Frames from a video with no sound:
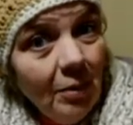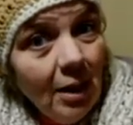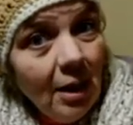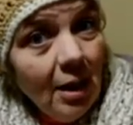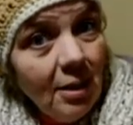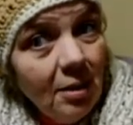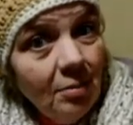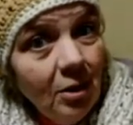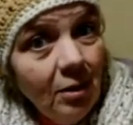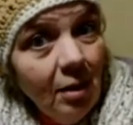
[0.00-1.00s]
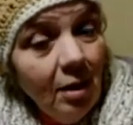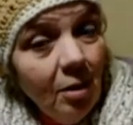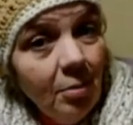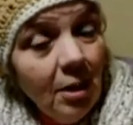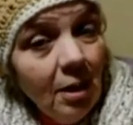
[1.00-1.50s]
I got some yarn at
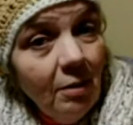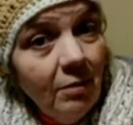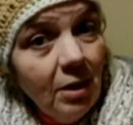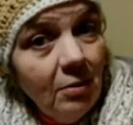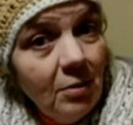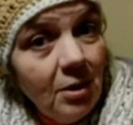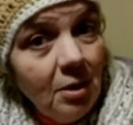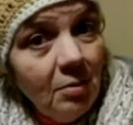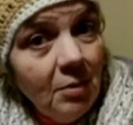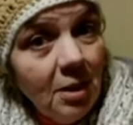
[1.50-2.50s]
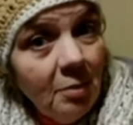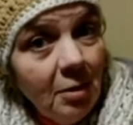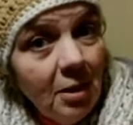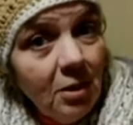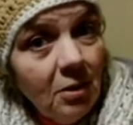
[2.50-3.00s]
Hobby Lobby for someone
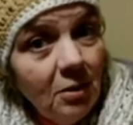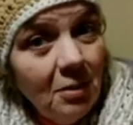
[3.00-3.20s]
special.